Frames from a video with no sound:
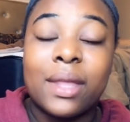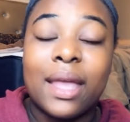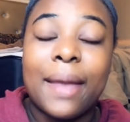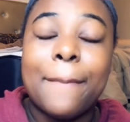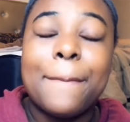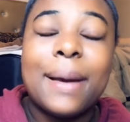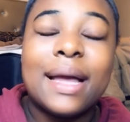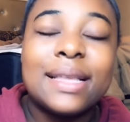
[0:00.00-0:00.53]

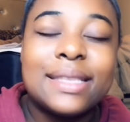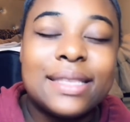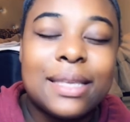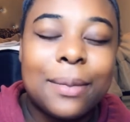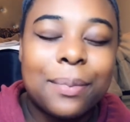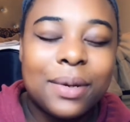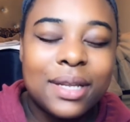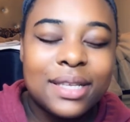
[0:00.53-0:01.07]
And by
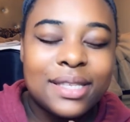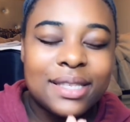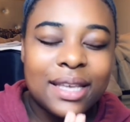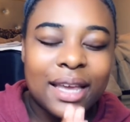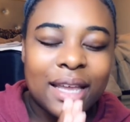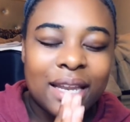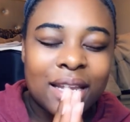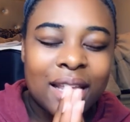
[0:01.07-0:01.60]
simply
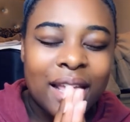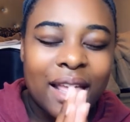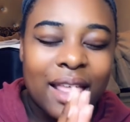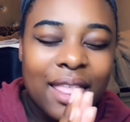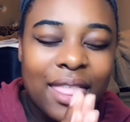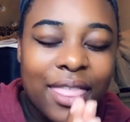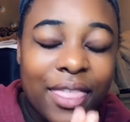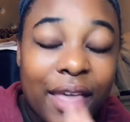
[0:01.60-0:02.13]
saying,
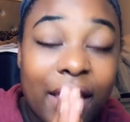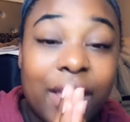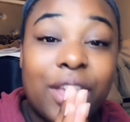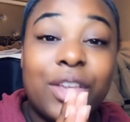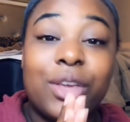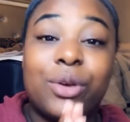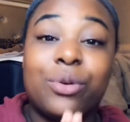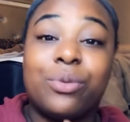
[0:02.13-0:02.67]

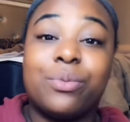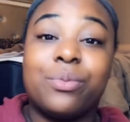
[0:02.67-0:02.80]
thank you.